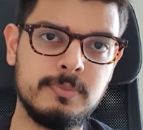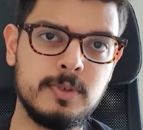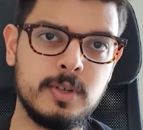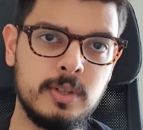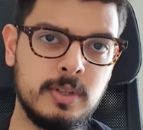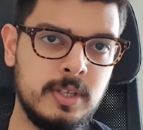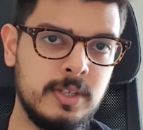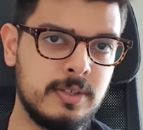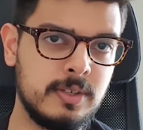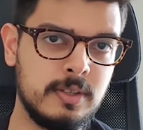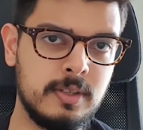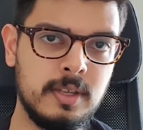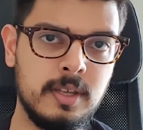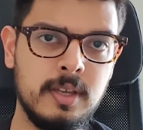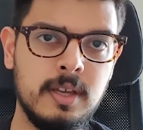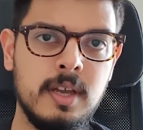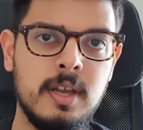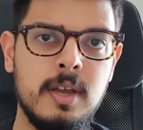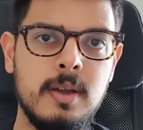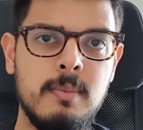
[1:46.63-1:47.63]
So these are
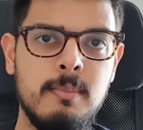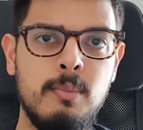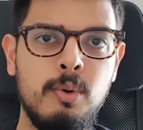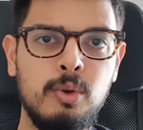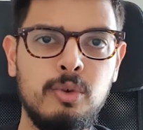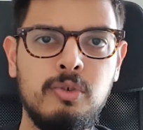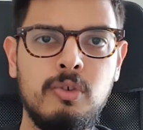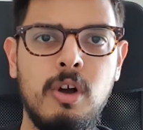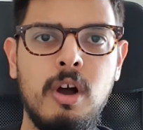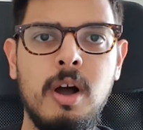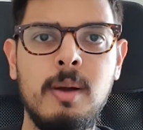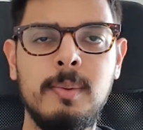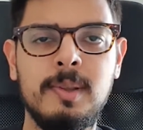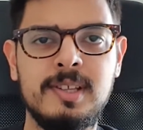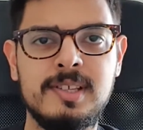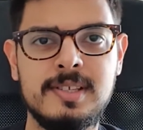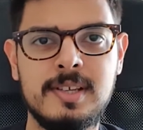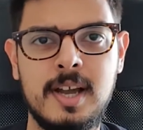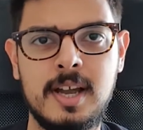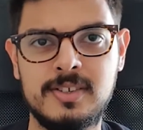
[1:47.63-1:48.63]
the most common
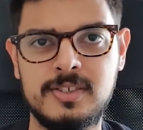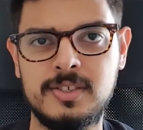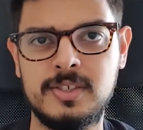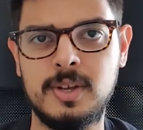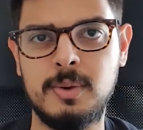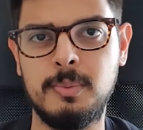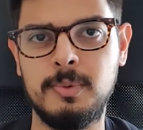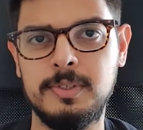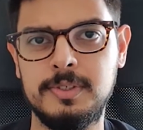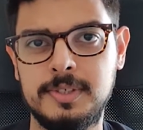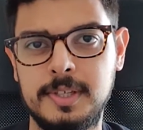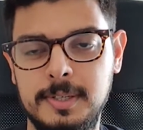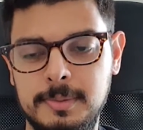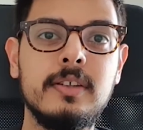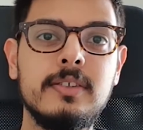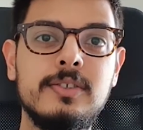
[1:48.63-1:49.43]
sizes that we see.